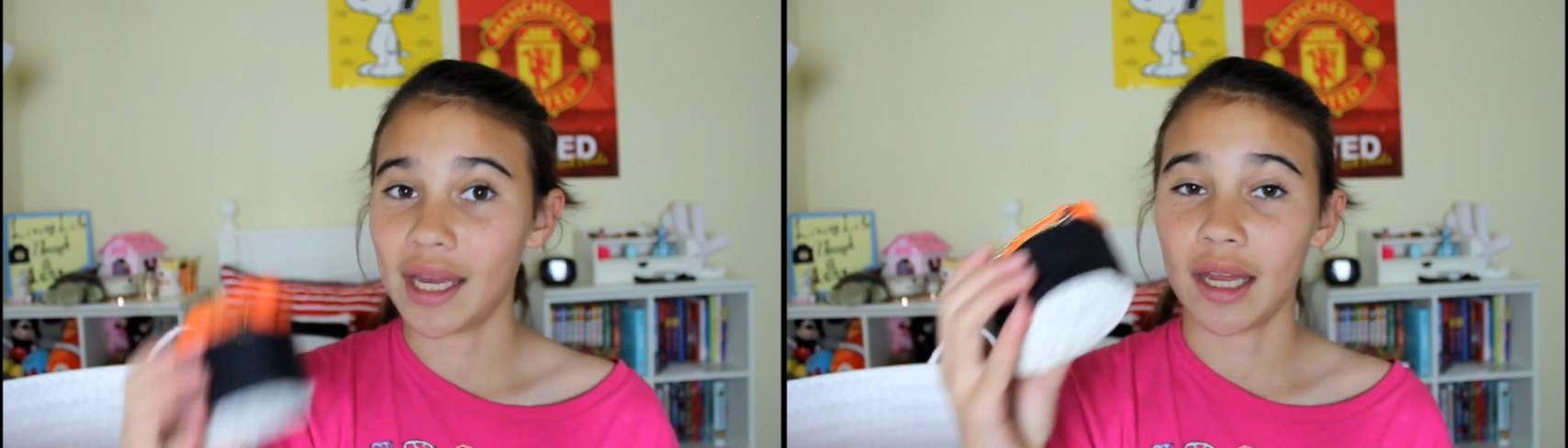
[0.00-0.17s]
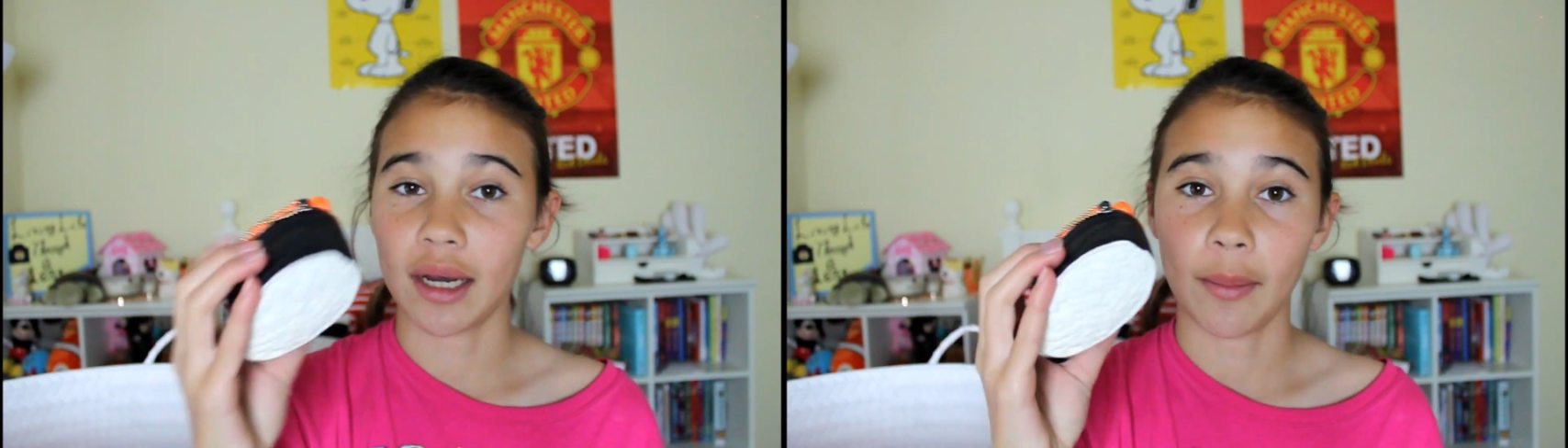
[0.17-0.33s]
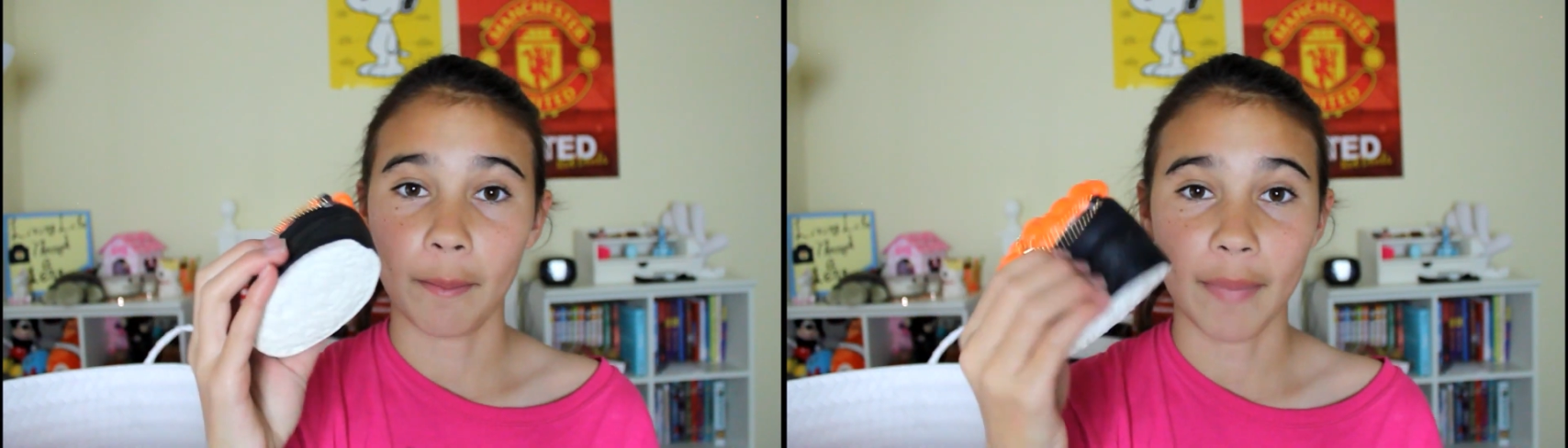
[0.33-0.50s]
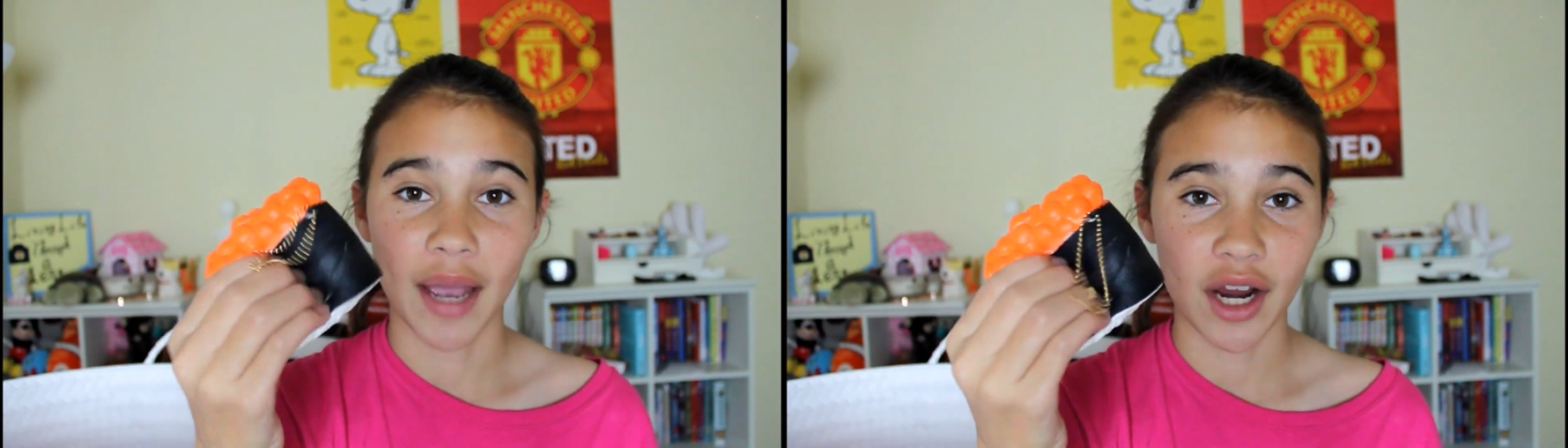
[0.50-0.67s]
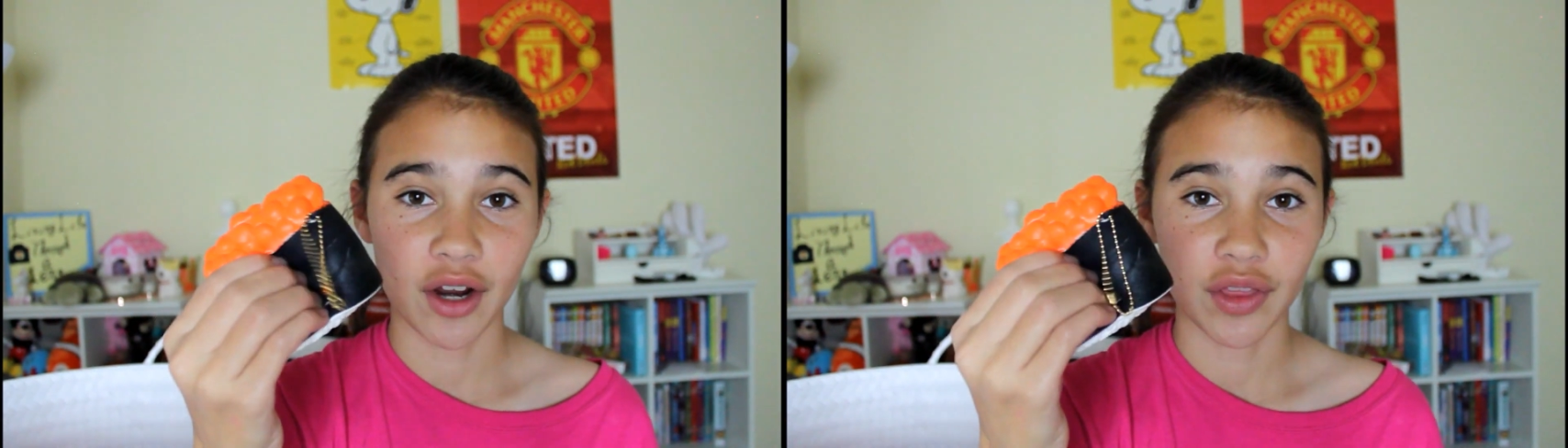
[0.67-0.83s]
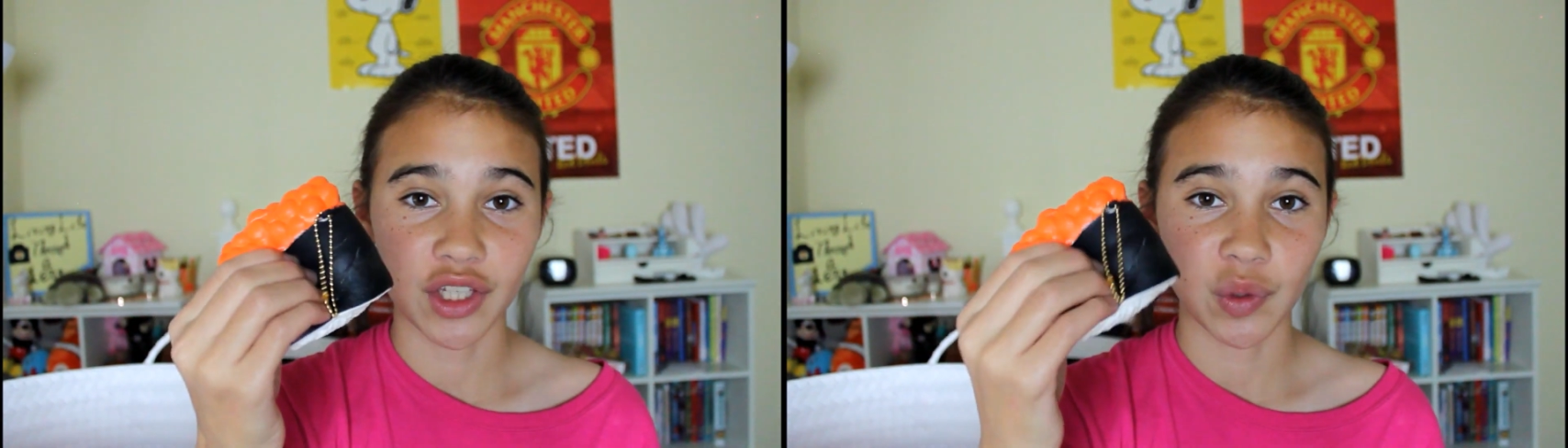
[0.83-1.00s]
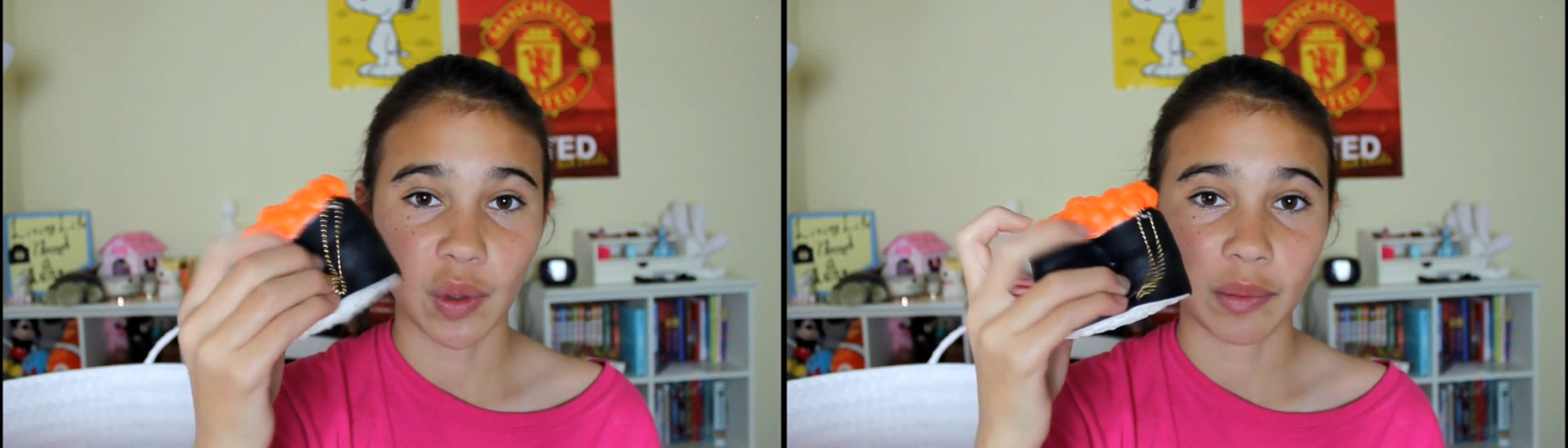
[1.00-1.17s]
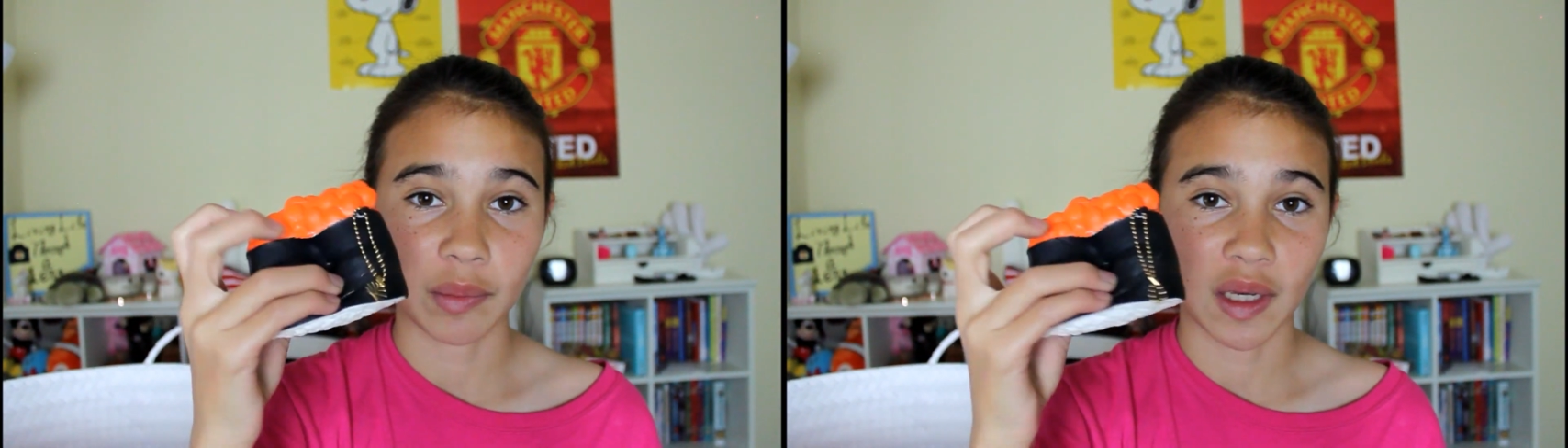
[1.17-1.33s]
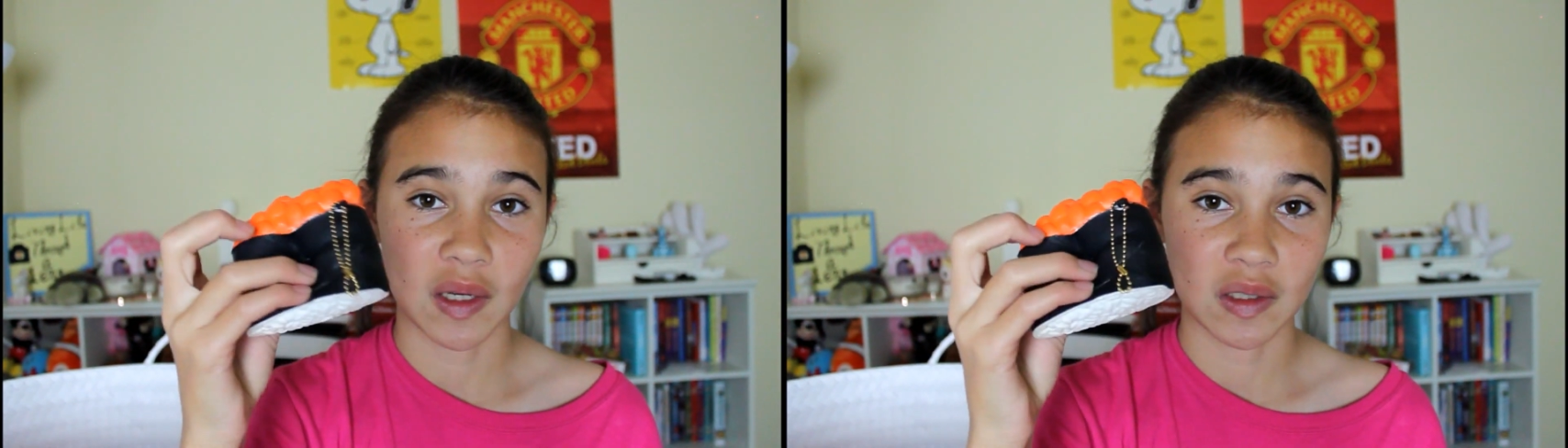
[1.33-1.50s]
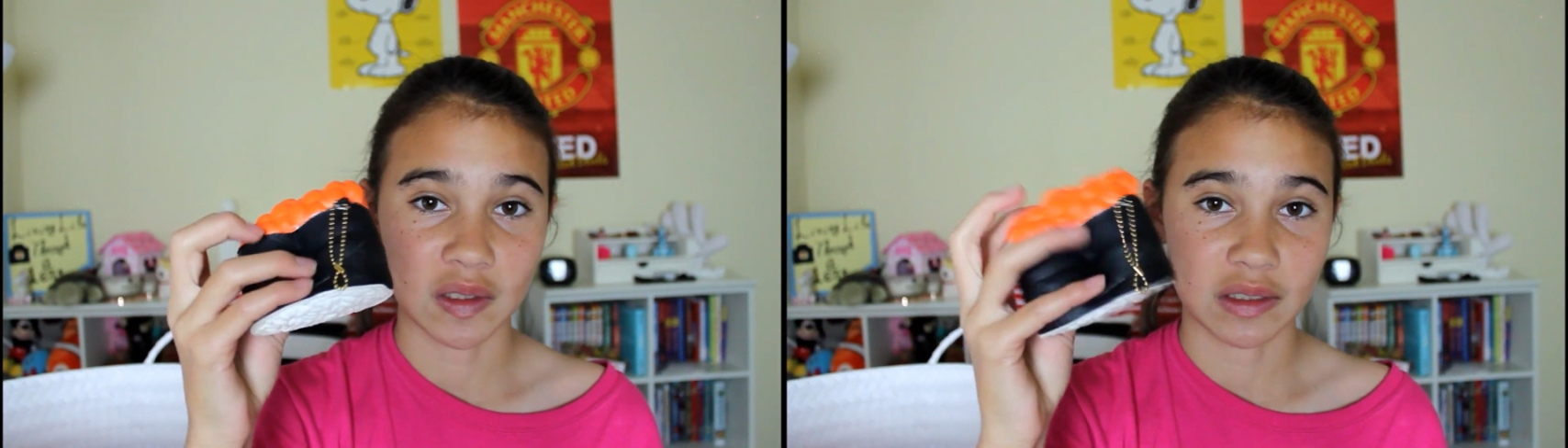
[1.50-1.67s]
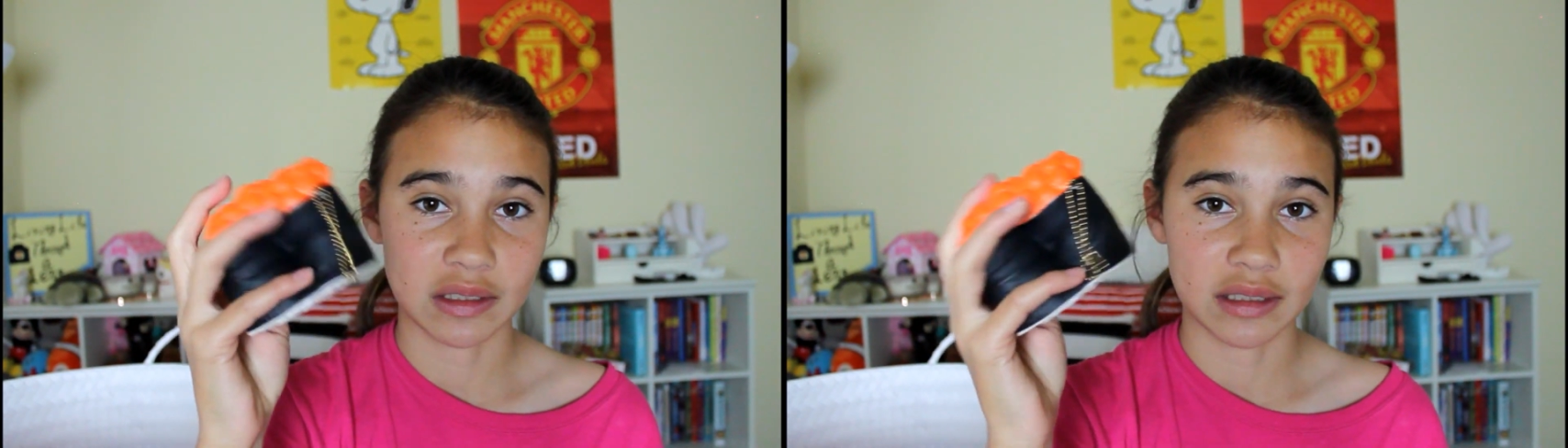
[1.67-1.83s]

admire this one because